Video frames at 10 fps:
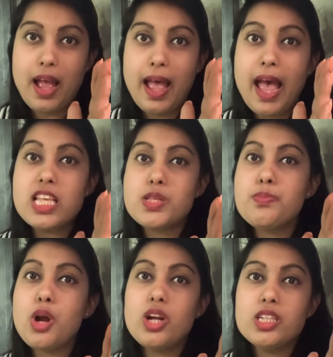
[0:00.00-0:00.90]
as a
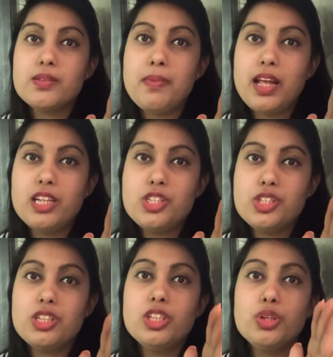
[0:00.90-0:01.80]
product
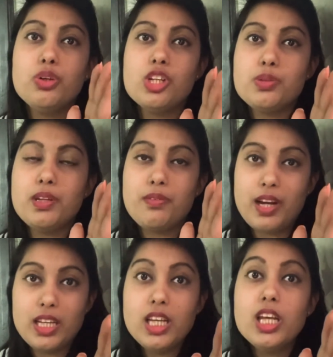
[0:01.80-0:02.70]
manager, you got to be
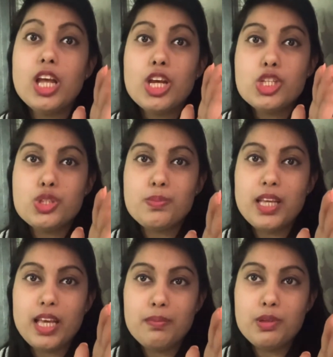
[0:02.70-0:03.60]
ready to
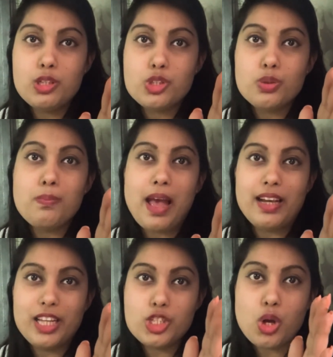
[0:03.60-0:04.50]
be able to
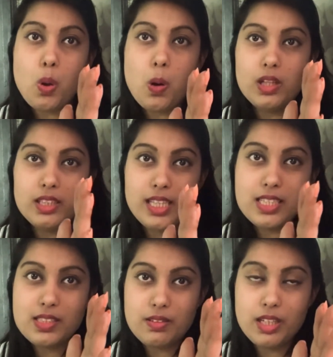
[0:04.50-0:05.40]
manage all
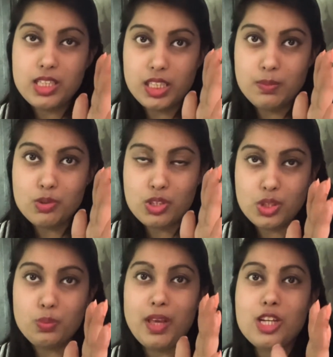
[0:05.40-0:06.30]
these three teams
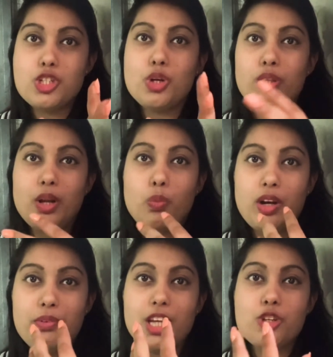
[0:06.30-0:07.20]
to make sure that
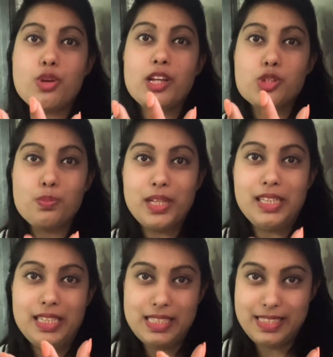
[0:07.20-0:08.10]
whatever you're trying to
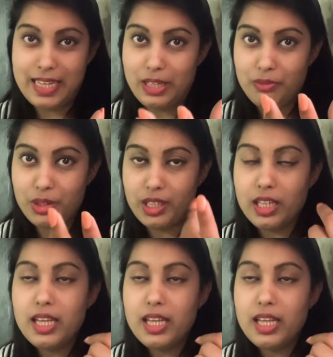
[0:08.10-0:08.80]
build is delivered.